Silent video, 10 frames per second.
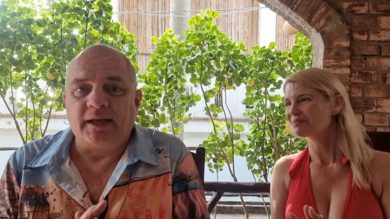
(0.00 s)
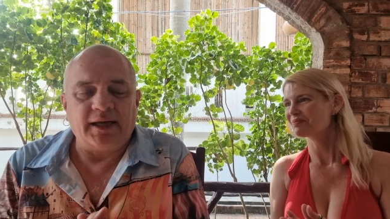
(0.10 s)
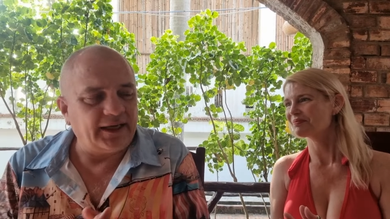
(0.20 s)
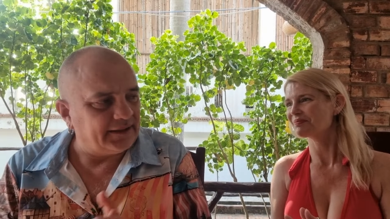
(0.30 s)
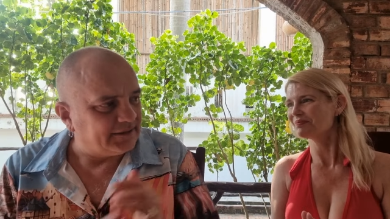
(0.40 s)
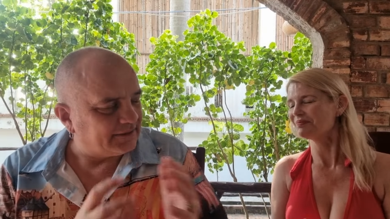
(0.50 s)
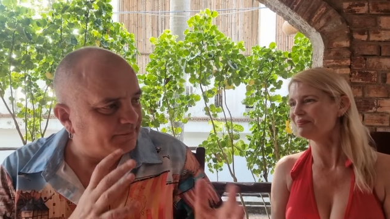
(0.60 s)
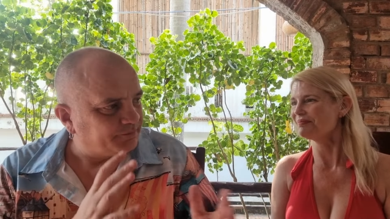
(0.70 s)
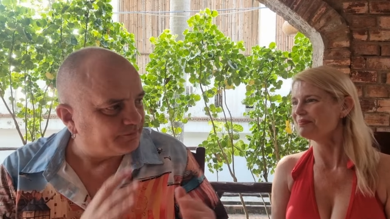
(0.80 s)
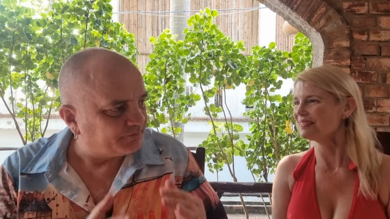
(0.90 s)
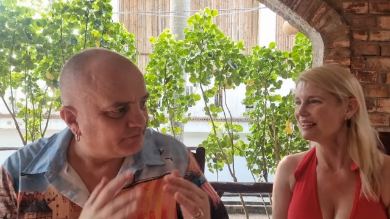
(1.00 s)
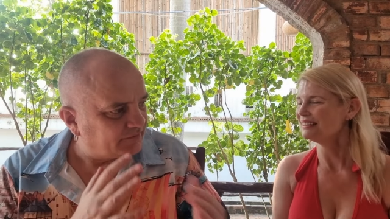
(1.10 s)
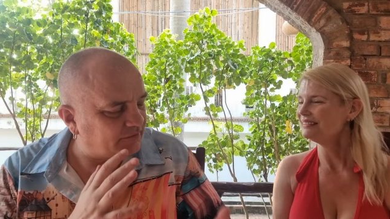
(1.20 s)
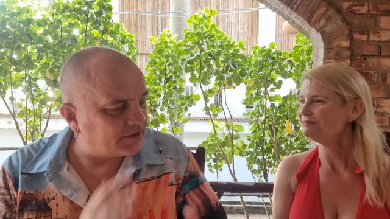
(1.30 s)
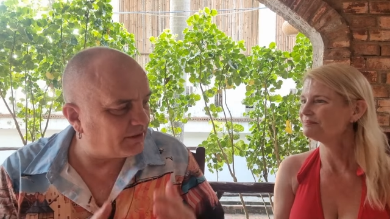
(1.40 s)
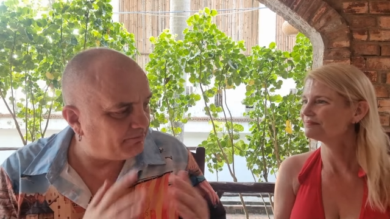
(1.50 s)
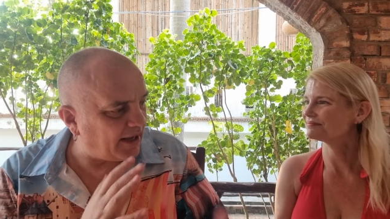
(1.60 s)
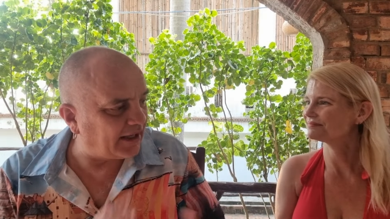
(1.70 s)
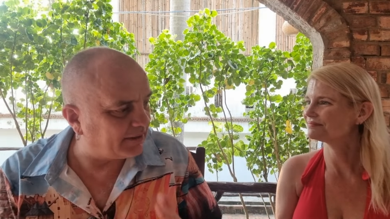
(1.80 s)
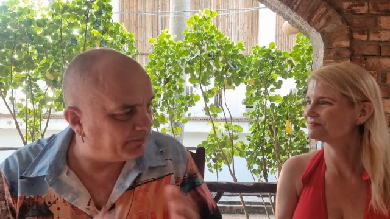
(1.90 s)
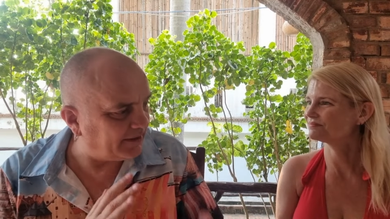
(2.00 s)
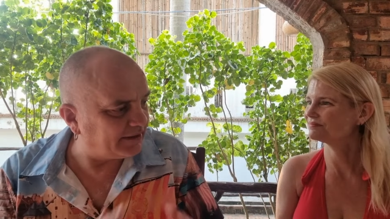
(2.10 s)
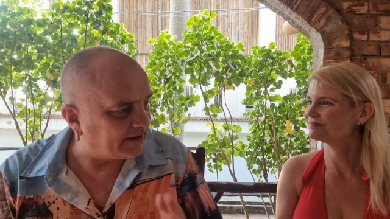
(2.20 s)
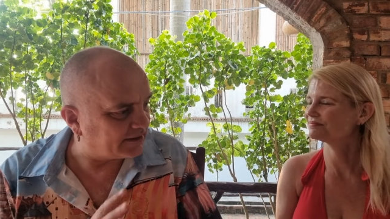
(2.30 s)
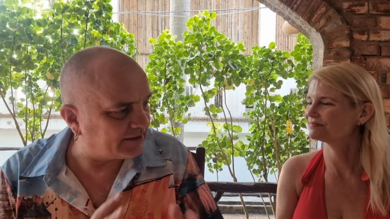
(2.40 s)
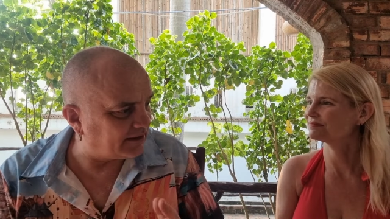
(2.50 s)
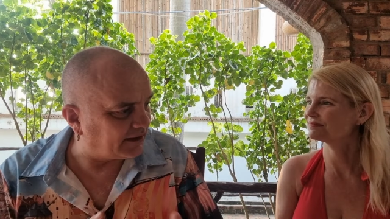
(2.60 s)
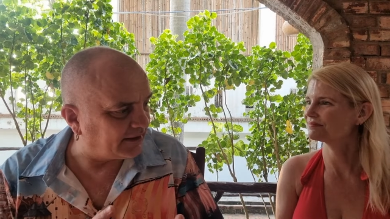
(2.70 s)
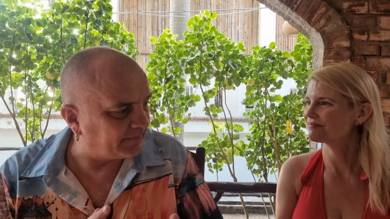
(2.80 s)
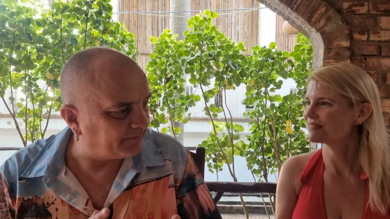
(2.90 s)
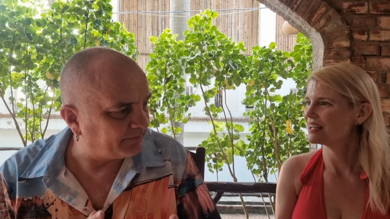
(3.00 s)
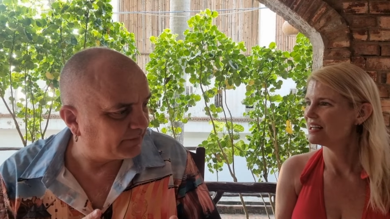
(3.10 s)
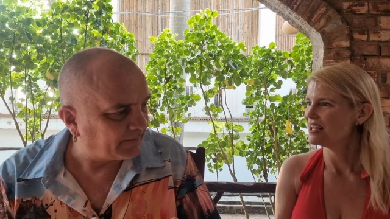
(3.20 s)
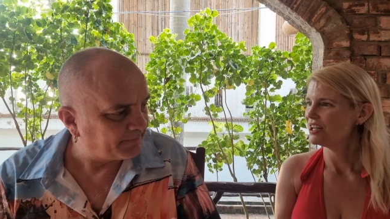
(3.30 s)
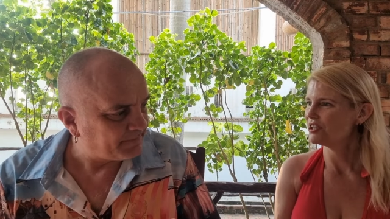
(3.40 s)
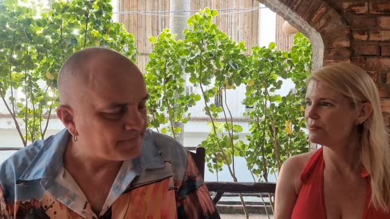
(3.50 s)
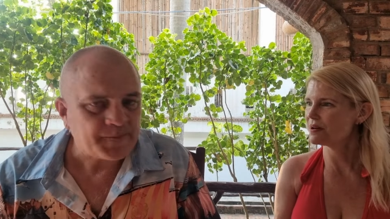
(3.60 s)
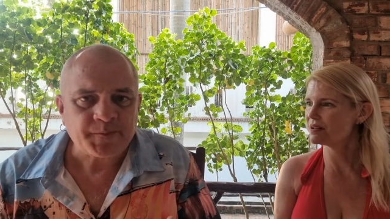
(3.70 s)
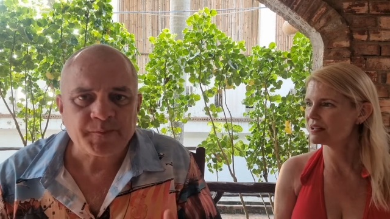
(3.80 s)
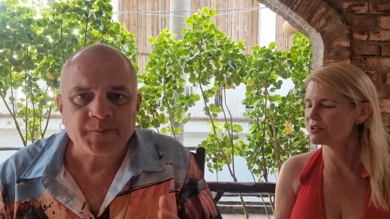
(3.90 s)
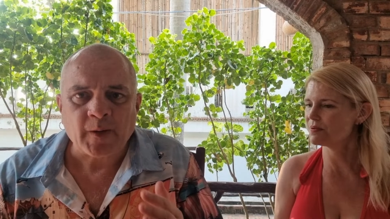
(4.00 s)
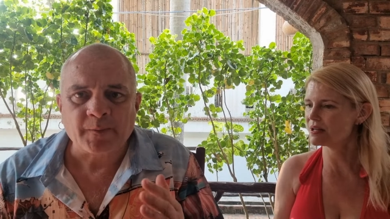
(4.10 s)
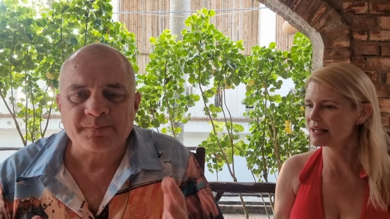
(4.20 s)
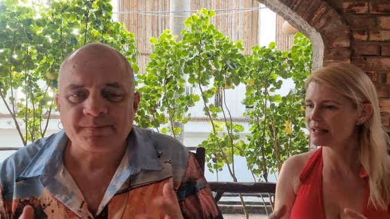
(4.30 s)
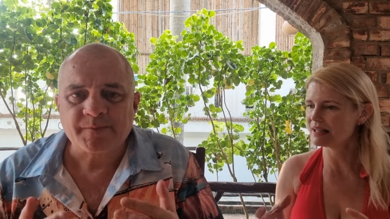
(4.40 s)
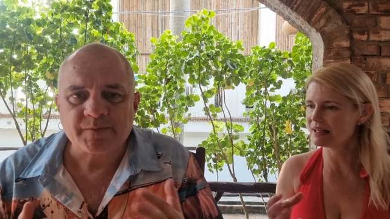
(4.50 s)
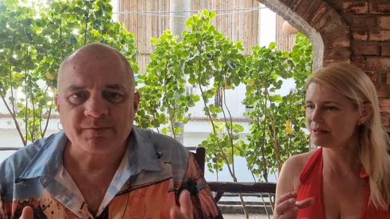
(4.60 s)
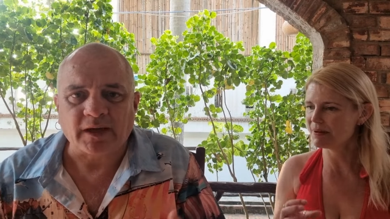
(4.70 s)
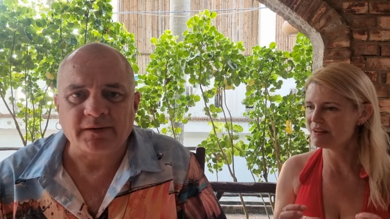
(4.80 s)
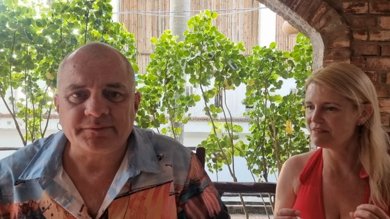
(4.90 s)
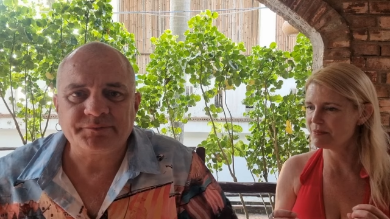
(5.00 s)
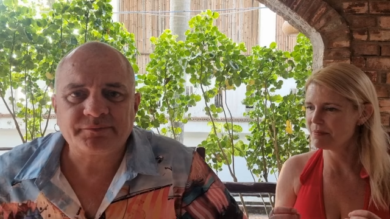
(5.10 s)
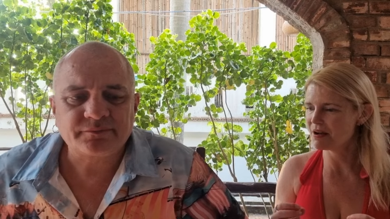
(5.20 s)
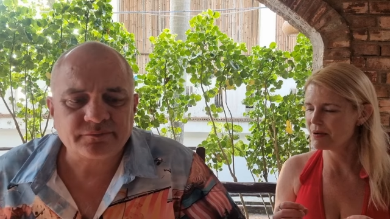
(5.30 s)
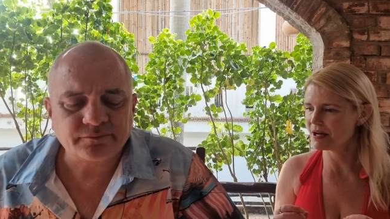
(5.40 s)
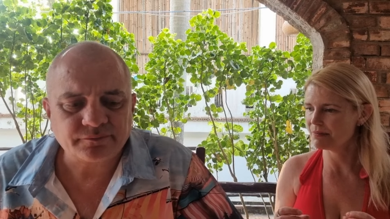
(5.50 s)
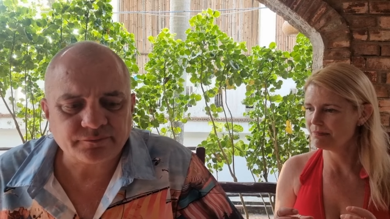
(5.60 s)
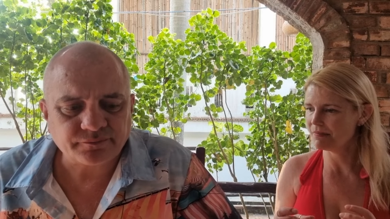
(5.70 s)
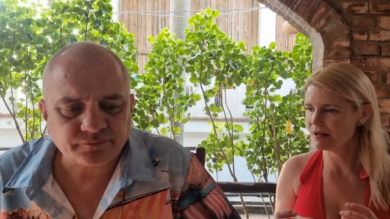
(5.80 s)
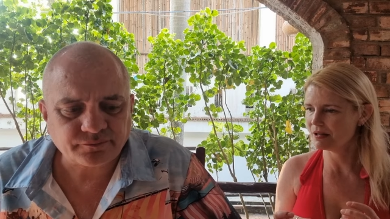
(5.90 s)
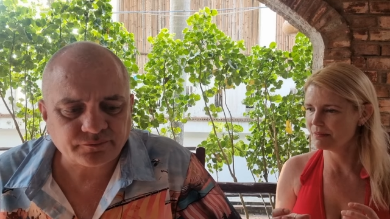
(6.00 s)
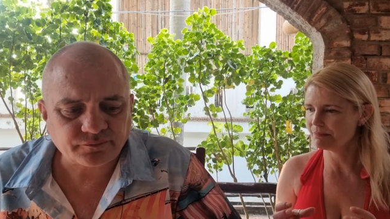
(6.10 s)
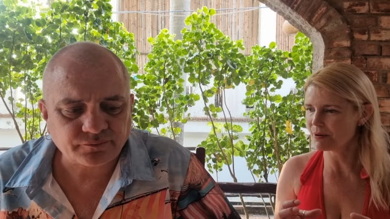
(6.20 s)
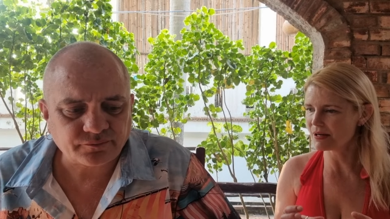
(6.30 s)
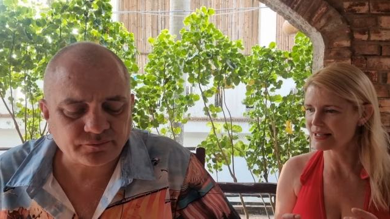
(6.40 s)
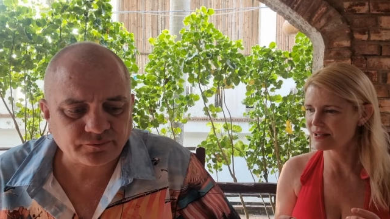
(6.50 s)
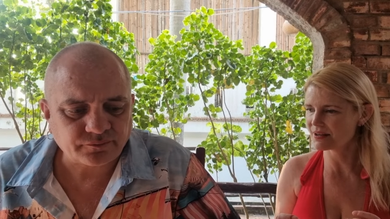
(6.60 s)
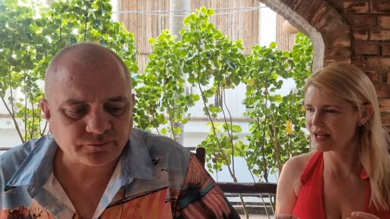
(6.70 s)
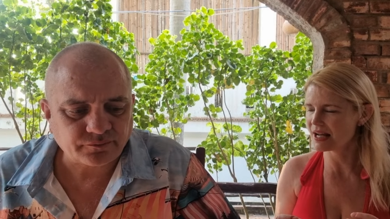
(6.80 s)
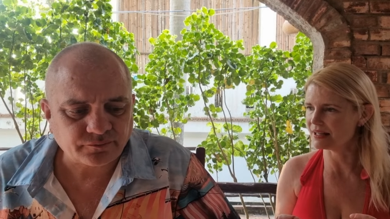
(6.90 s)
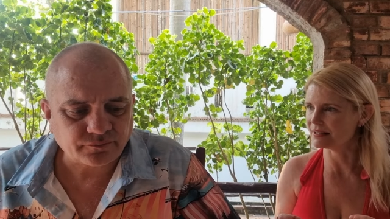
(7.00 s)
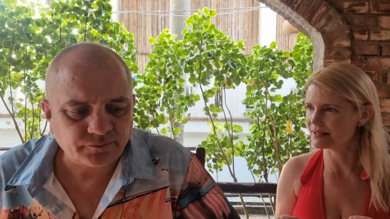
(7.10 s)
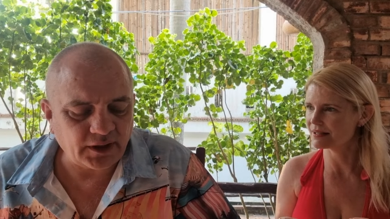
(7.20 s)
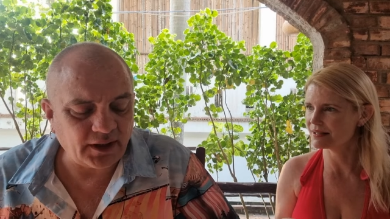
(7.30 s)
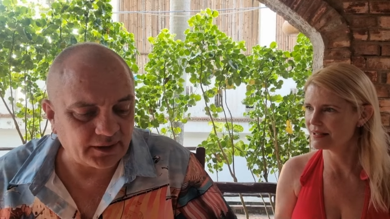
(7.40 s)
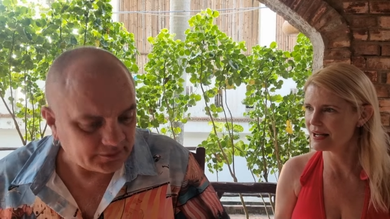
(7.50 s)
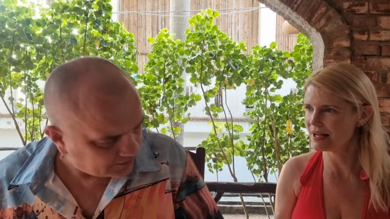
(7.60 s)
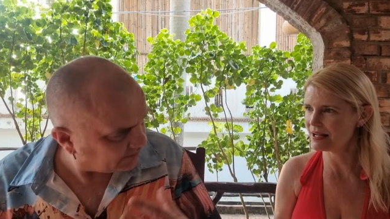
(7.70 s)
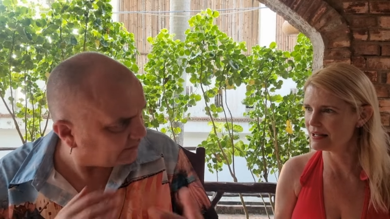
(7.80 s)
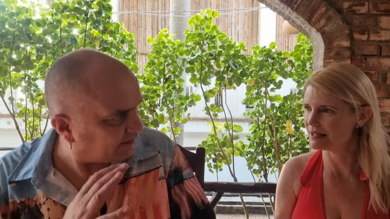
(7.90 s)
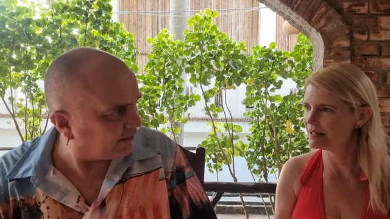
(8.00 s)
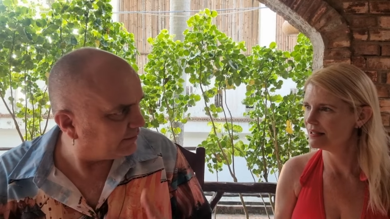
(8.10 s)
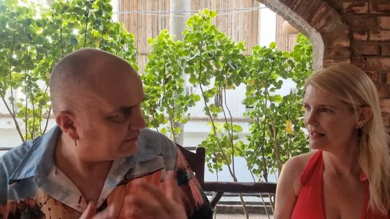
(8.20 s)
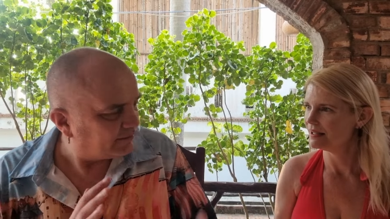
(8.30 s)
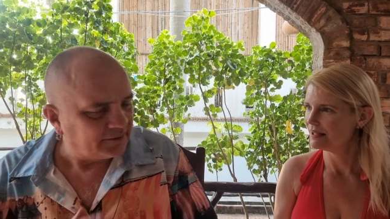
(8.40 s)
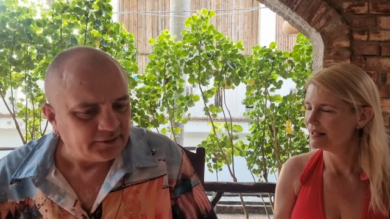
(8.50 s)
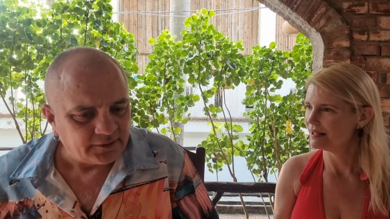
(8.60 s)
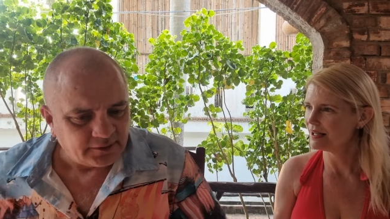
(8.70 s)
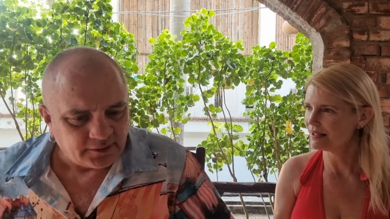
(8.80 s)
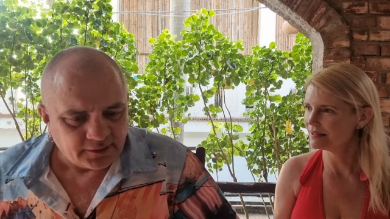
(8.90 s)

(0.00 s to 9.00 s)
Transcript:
Speaker 1: And there's a mad bitterness, isn't there?
Speaker 2: You are you are getting a little bit of a, a, a bite at the end. Yeah, yeah. what a, yeah.